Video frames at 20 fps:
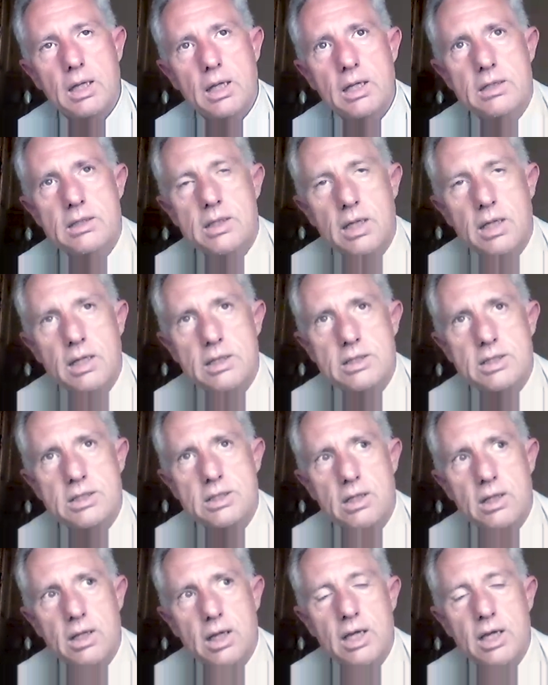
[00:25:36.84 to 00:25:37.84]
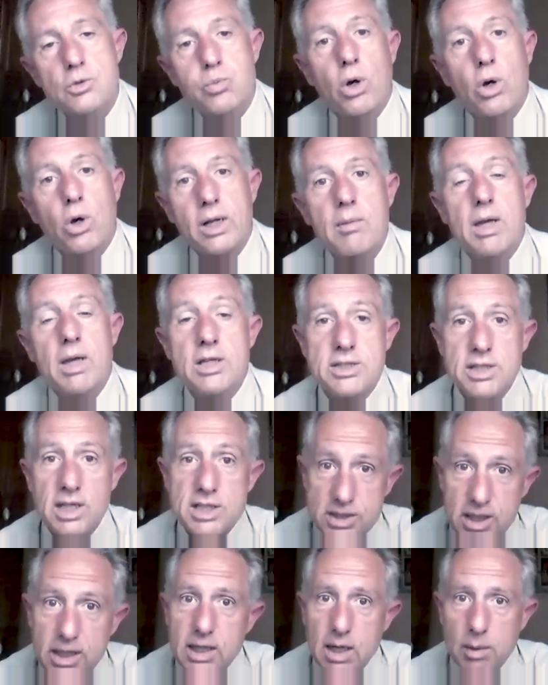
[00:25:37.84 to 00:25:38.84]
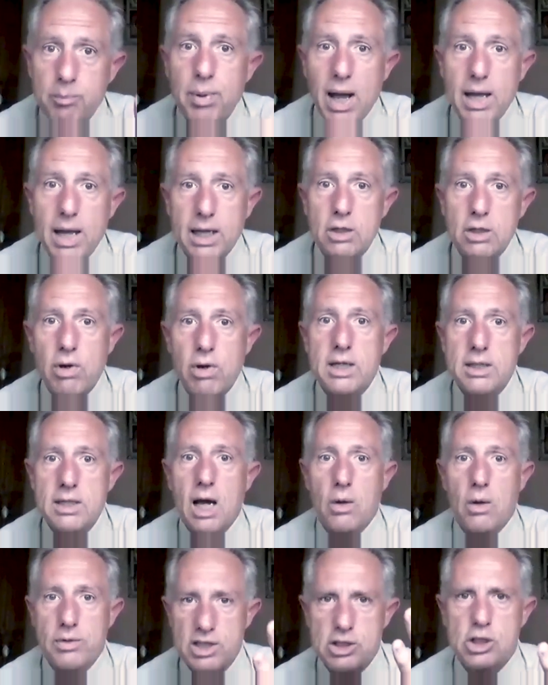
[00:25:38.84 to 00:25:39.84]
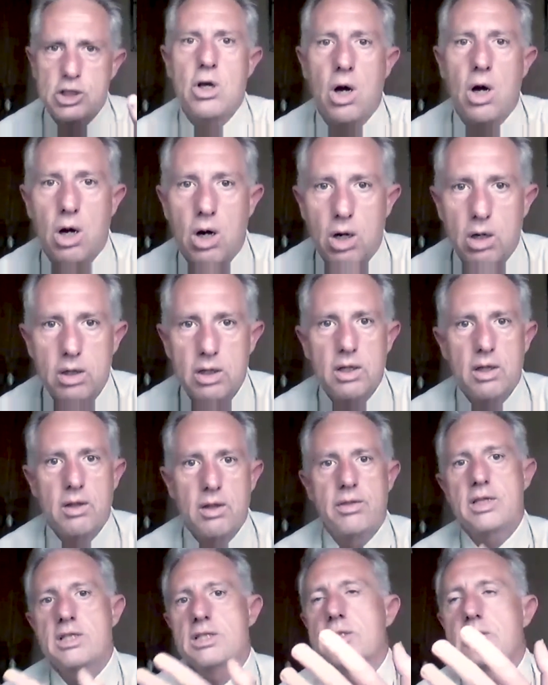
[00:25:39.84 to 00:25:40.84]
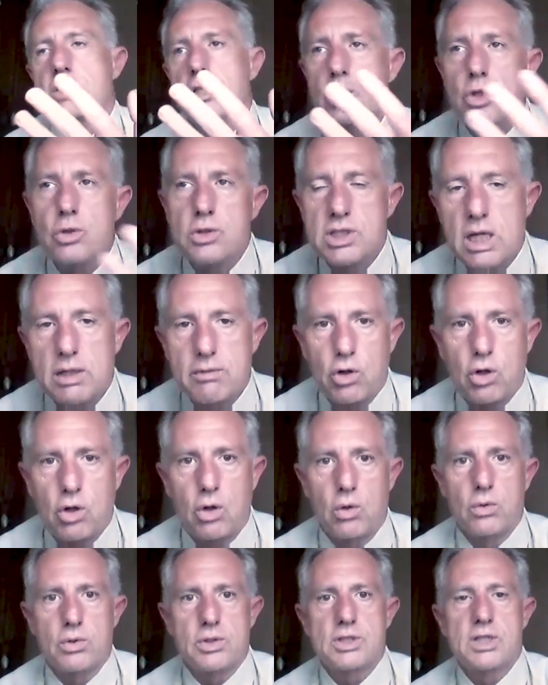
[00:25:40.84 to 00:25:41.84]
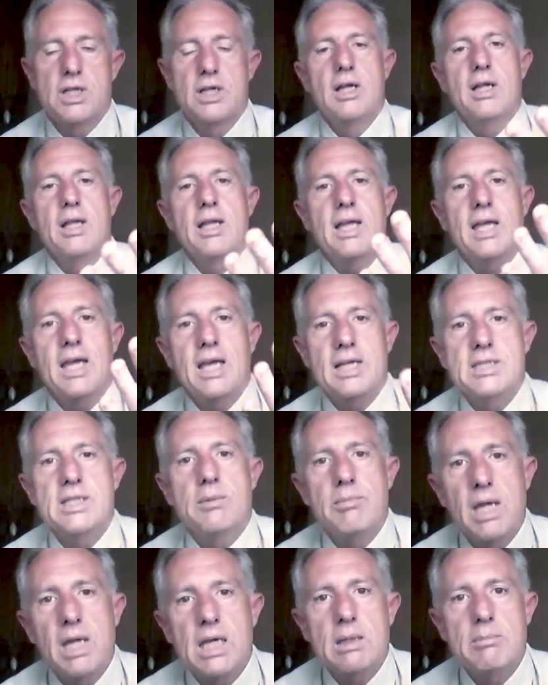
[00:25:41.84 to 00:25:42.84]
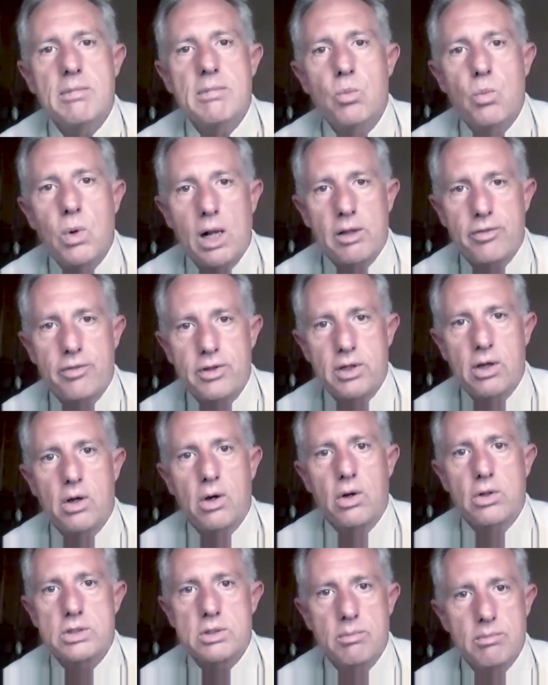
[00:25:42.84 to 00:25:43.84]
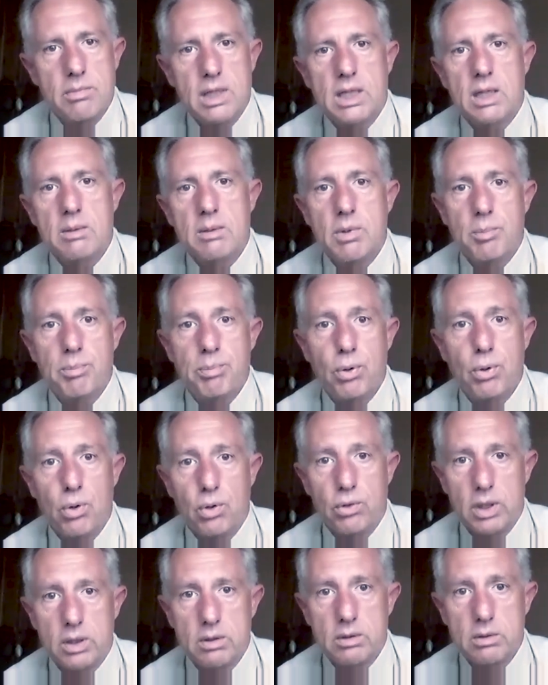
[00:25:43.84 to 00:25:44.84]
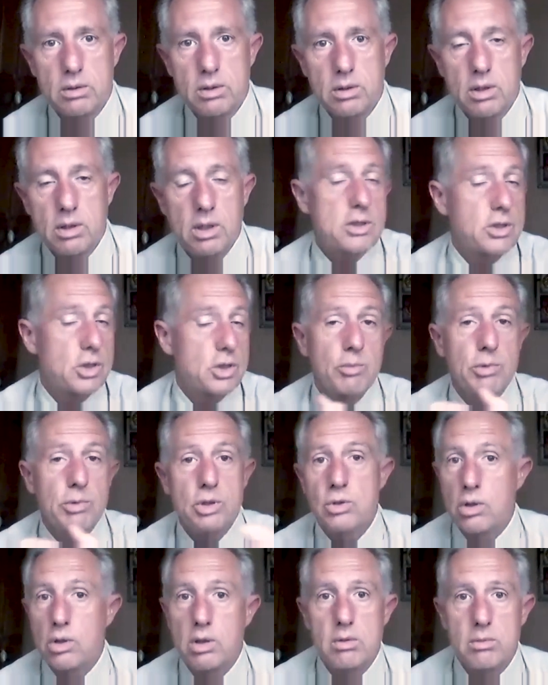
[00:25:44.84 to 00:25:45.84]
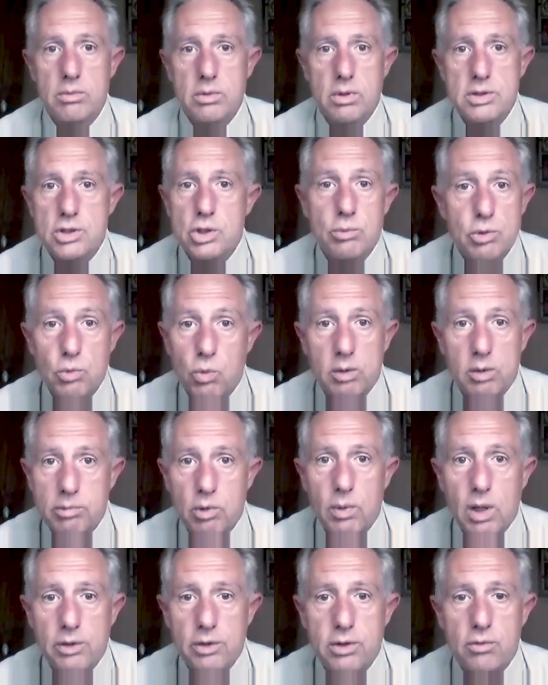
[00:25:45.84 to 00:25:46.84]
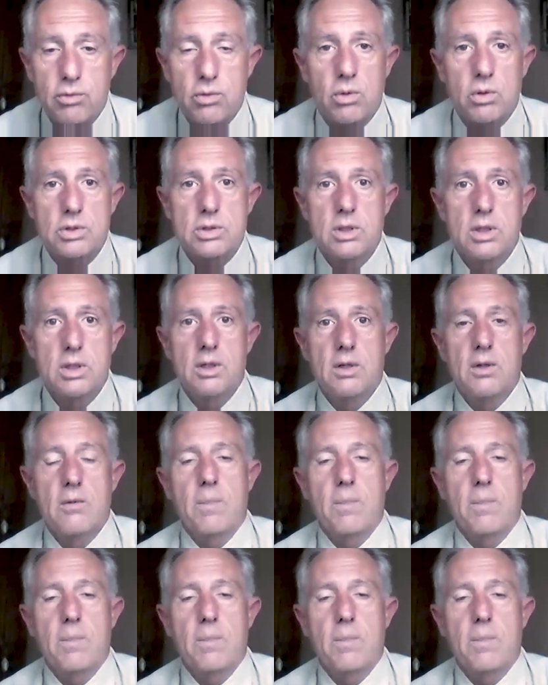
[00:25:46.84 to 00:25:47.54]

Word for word: It is is what I, is this thing I'm buying right now? This car, this new set of clothes. Is it making me wealthier or is it making me poorer? Assuming you are, assuming you want to be wealthy, of course.